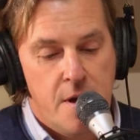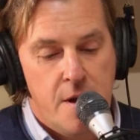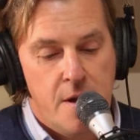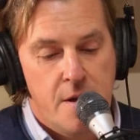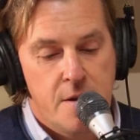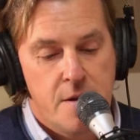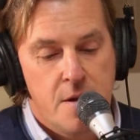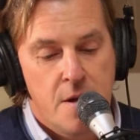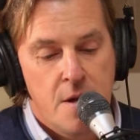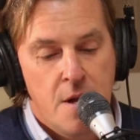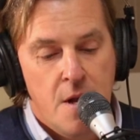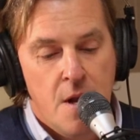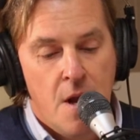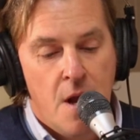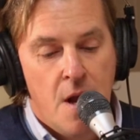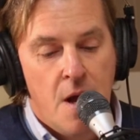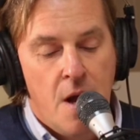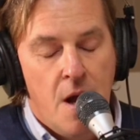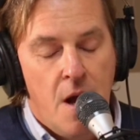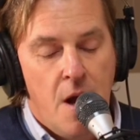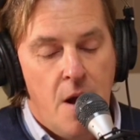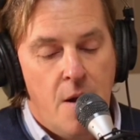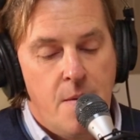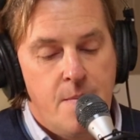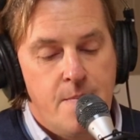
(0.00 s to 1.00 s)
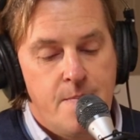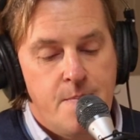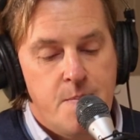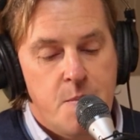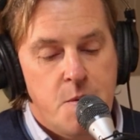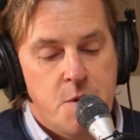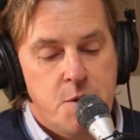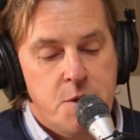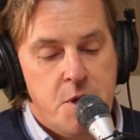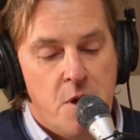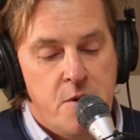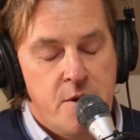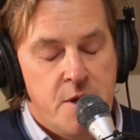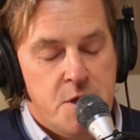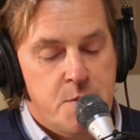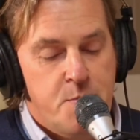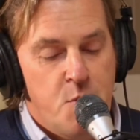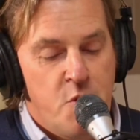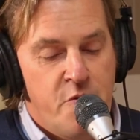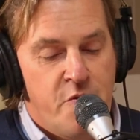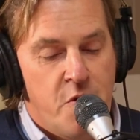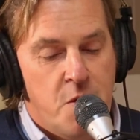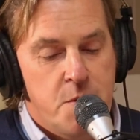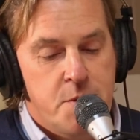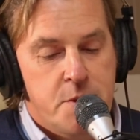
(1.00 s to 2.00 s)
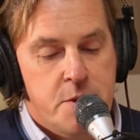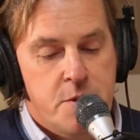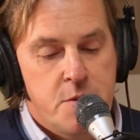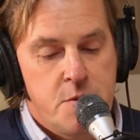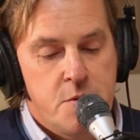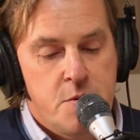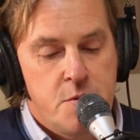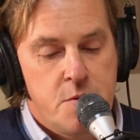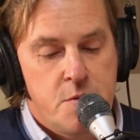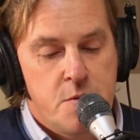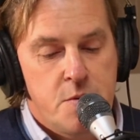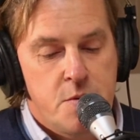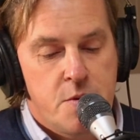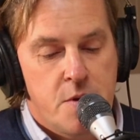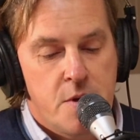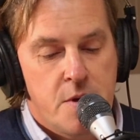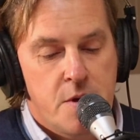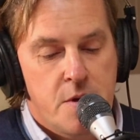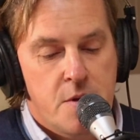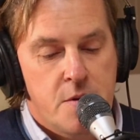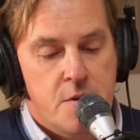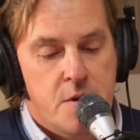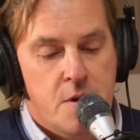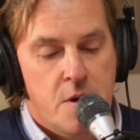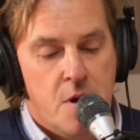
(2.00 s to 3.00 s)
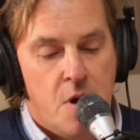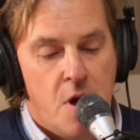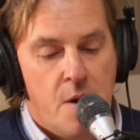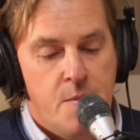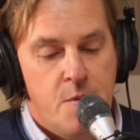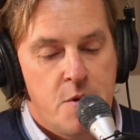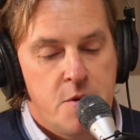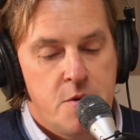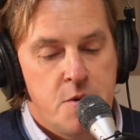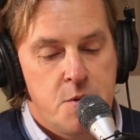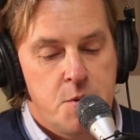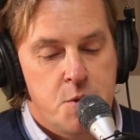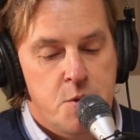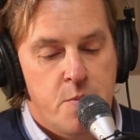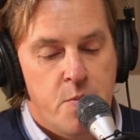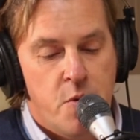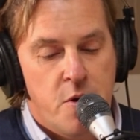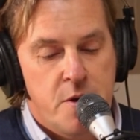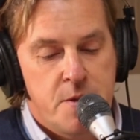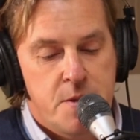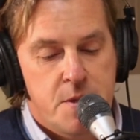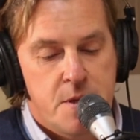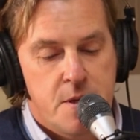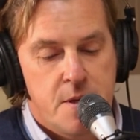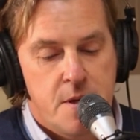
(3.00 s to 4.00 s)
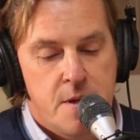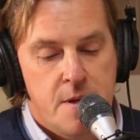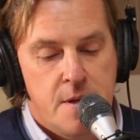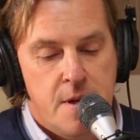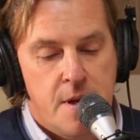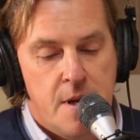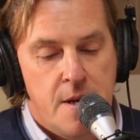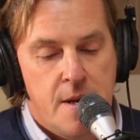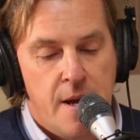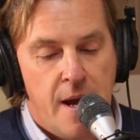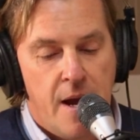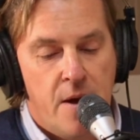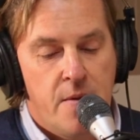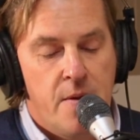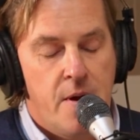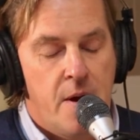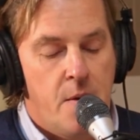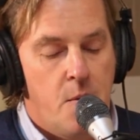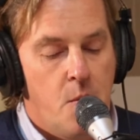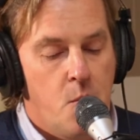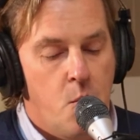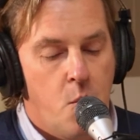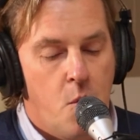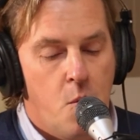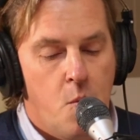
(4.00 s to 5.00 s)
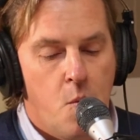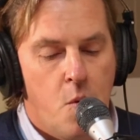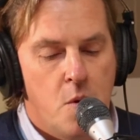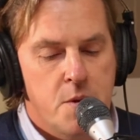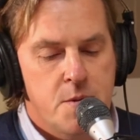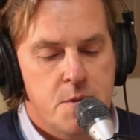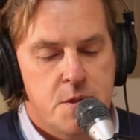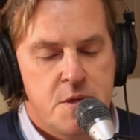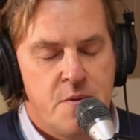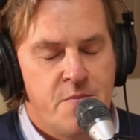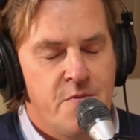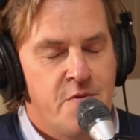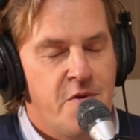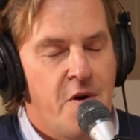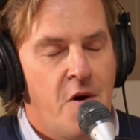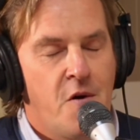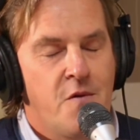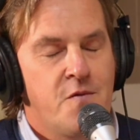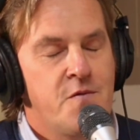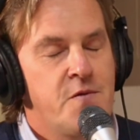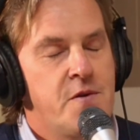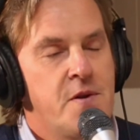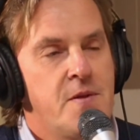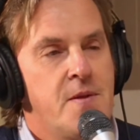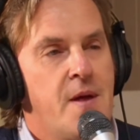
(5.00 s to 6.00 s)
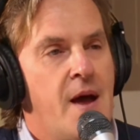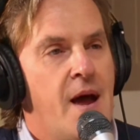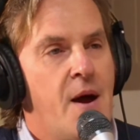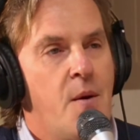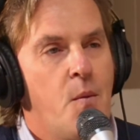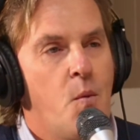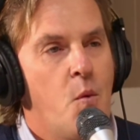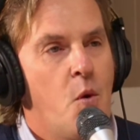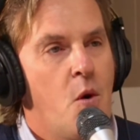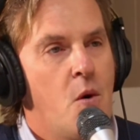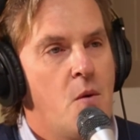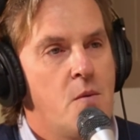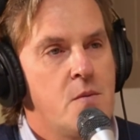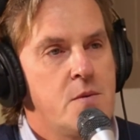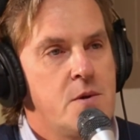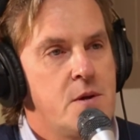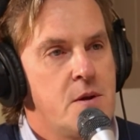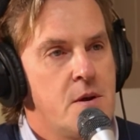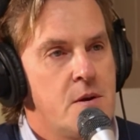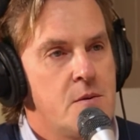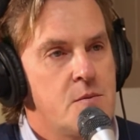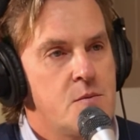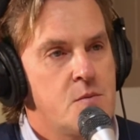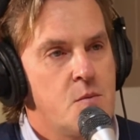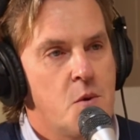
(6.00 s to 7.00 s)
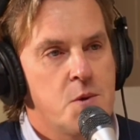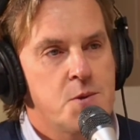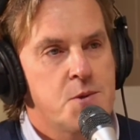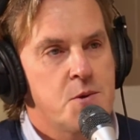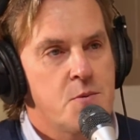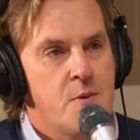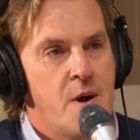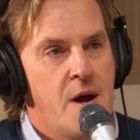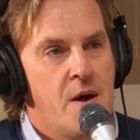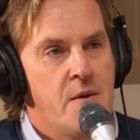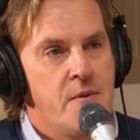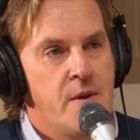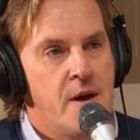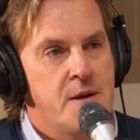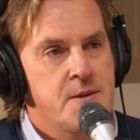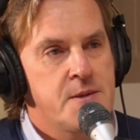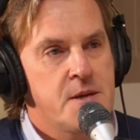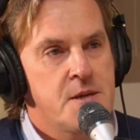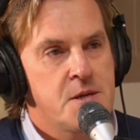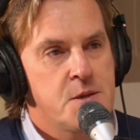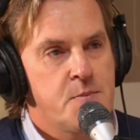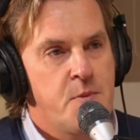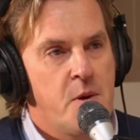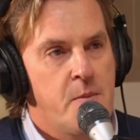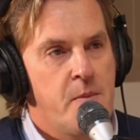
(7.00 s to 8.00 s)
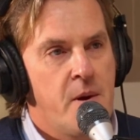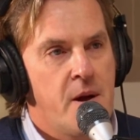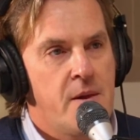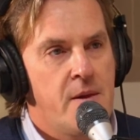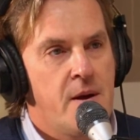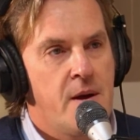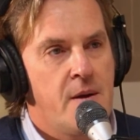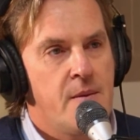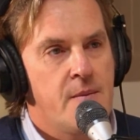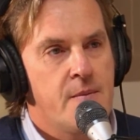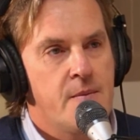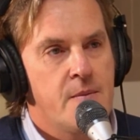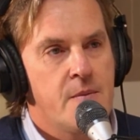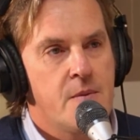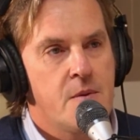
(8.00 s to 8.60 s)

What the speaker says: Yeah. So let's move on to the climate neutral printing and how that what's involved in that and what's around that. Tell us a bit about that.